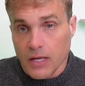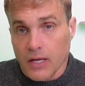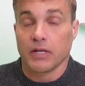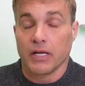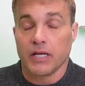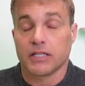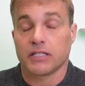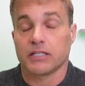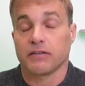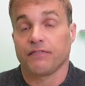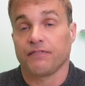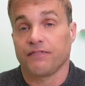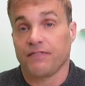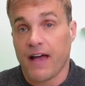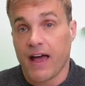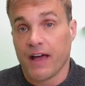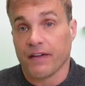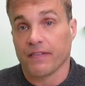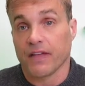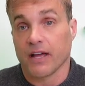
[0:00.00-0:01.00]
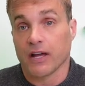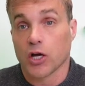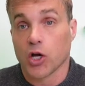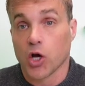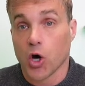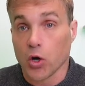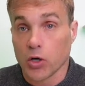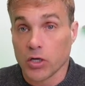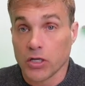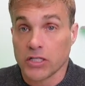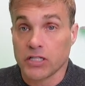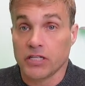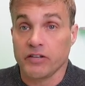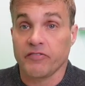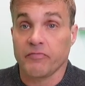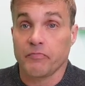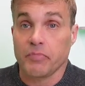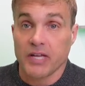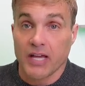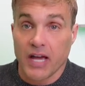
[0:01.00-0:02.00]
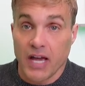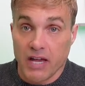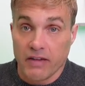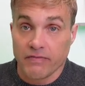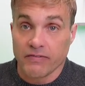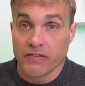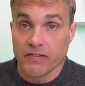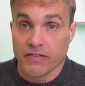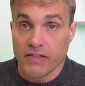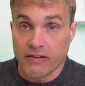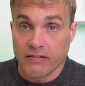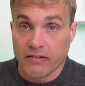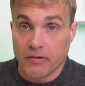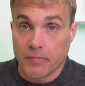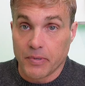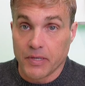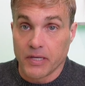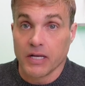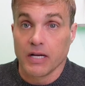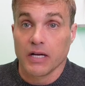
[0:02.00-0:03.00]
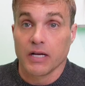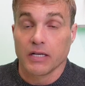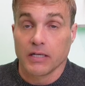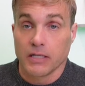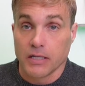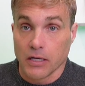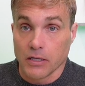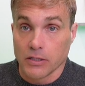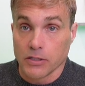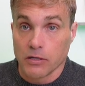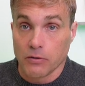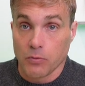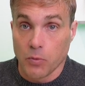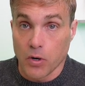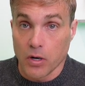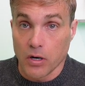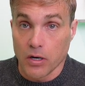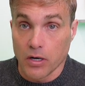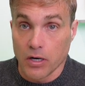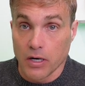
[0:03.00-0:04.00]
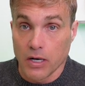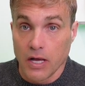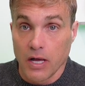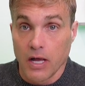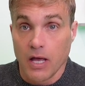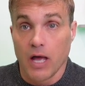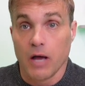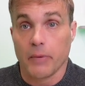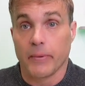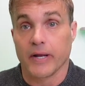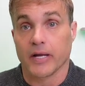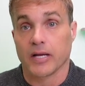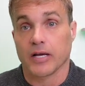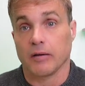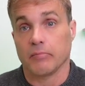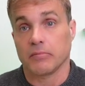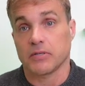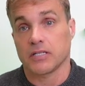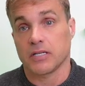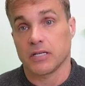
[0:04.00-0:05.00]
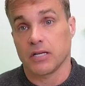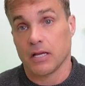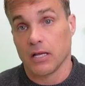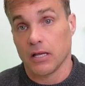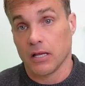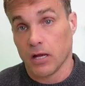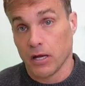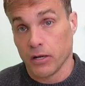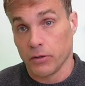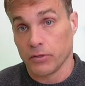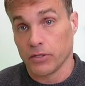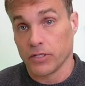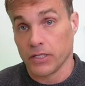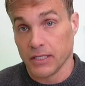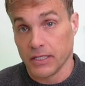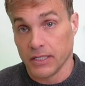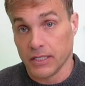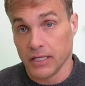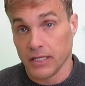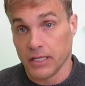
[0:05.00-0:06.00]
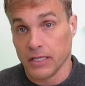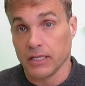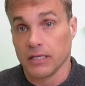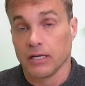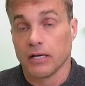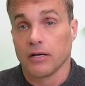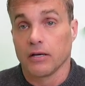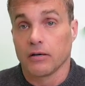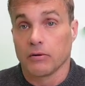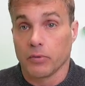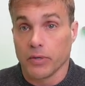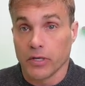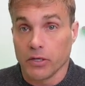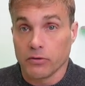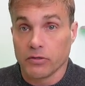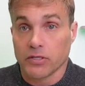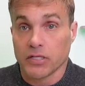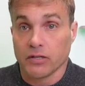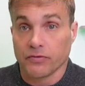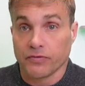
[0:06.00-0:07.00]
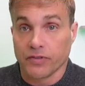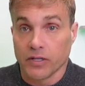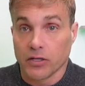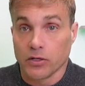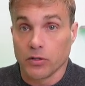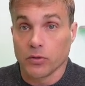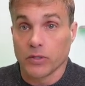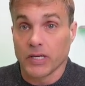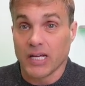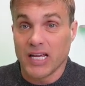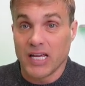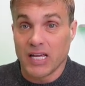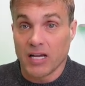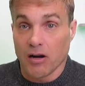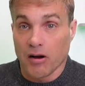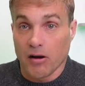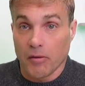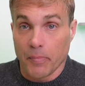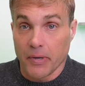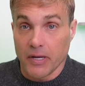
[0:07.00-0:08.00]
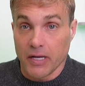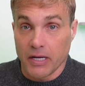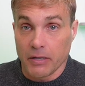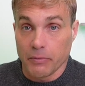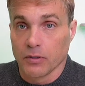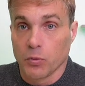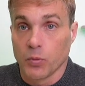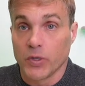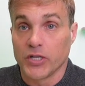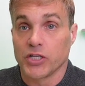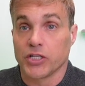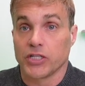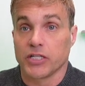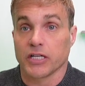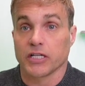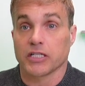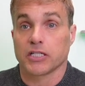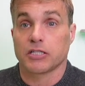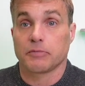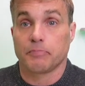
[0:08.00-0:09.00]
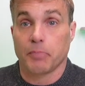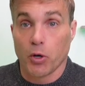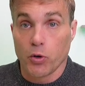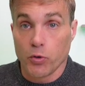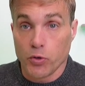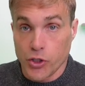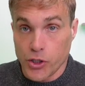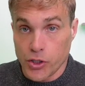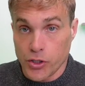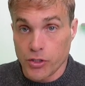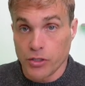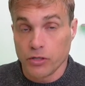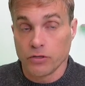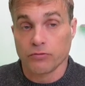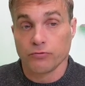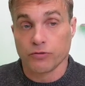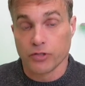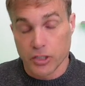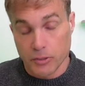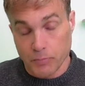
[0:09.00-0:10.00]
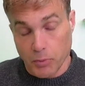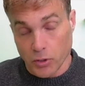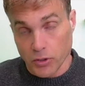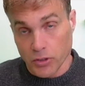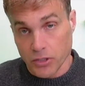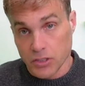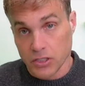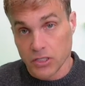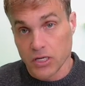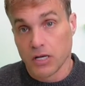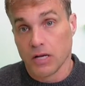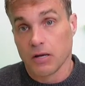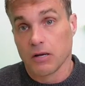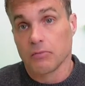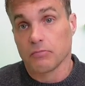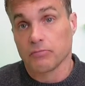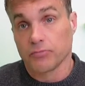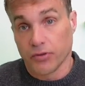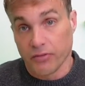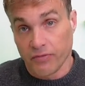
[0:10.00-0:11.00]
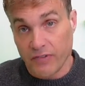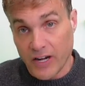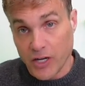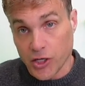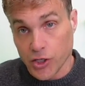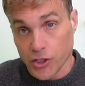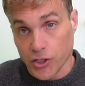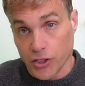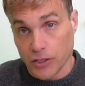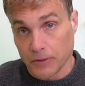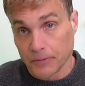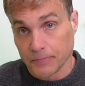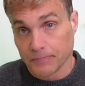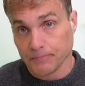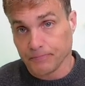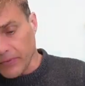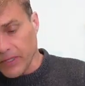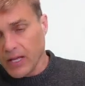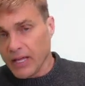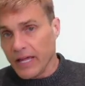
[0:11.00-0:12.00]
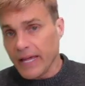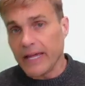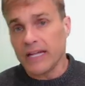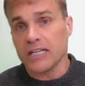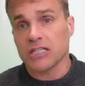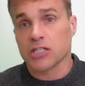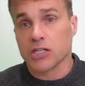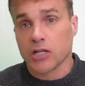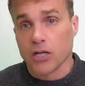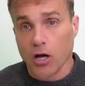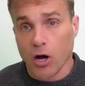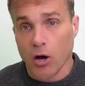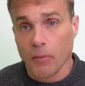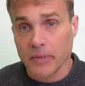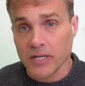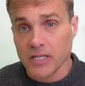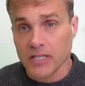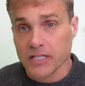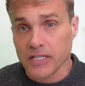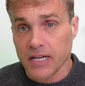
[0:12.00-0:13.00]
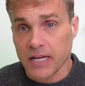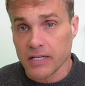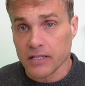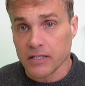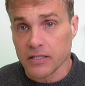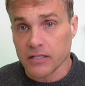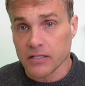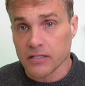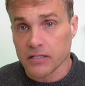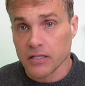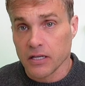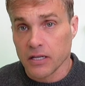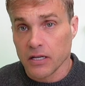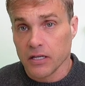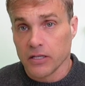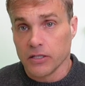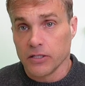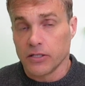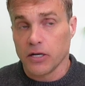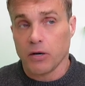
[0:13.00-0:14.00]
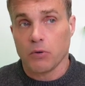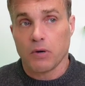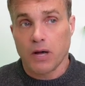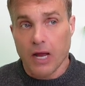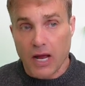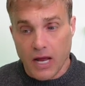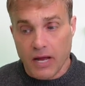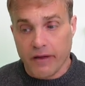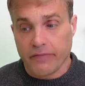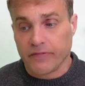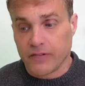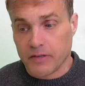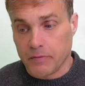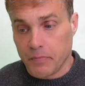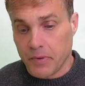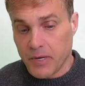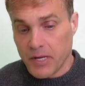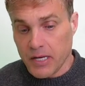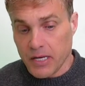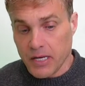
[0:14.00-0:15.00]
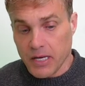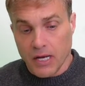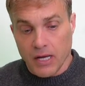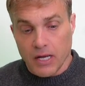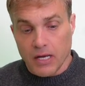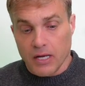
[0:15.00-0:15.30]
It's a fact that cognitive behavior therapy does work. When it comes to OCD, we use something called ERP, which is exposure response prevention. It's common sense. You don't have to be